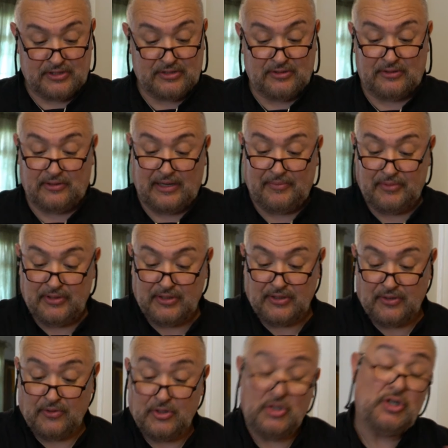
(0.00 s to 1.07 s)
So I'm gonna
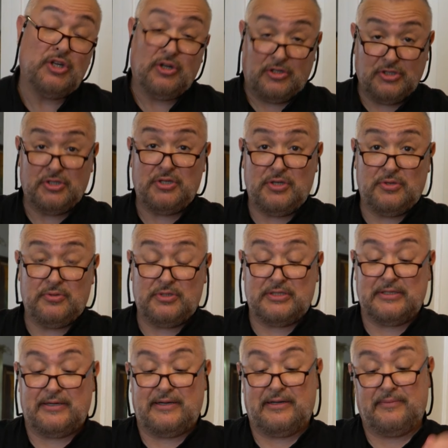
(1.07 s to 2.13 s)
go. You can also use,